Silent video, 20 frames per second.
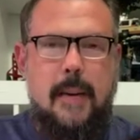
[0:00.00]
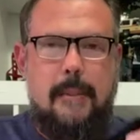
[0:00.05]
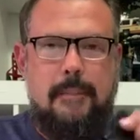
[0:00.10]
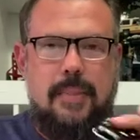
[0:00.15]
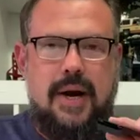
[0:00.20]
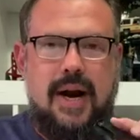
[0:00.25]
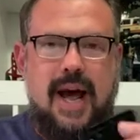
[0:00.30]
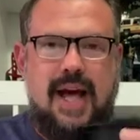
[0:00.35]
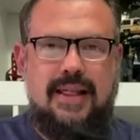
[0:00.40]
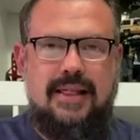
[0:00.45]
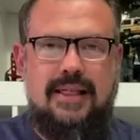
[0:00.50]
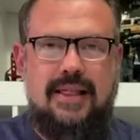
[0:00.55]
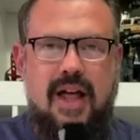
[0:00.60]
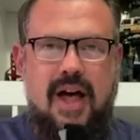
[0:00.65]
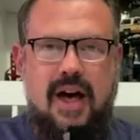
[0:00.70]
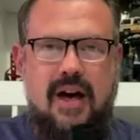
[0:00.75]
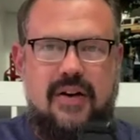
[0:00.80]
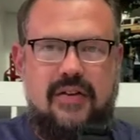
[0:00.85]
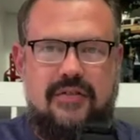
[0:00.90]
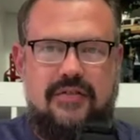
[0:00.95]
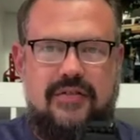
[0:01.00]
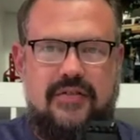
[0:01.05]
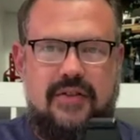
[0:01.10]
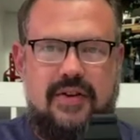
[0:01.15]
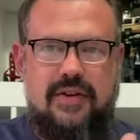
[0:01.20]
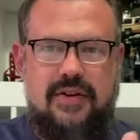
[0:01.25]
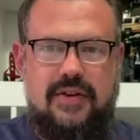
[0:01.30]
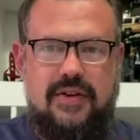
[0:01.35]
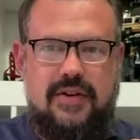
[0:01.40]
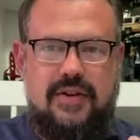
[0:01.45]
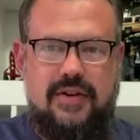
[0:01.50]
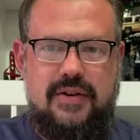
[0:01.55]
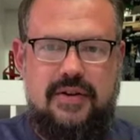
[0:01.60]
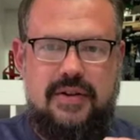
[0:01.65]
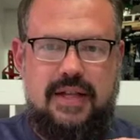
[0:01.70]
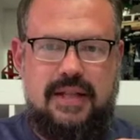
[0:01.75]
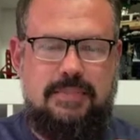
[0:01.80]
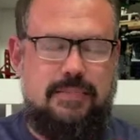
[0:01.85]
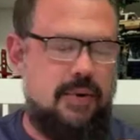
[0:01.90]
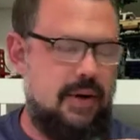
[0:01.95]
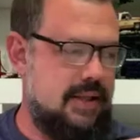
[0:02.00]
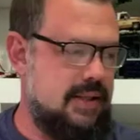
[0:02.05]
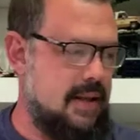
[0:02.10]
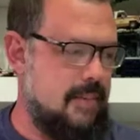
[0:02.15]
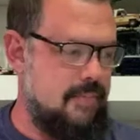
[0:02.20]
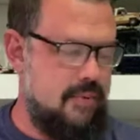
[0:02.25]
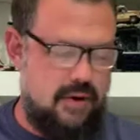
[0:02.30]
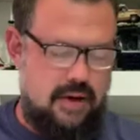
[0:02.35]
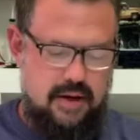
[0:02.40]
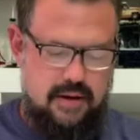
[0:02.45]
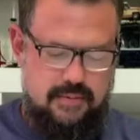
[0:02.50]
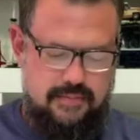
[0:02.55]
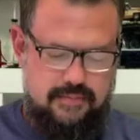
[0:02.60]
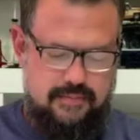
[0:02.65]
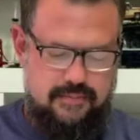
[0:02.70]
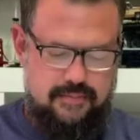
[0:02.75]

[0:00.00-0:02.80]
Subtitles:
But I love this brick separator.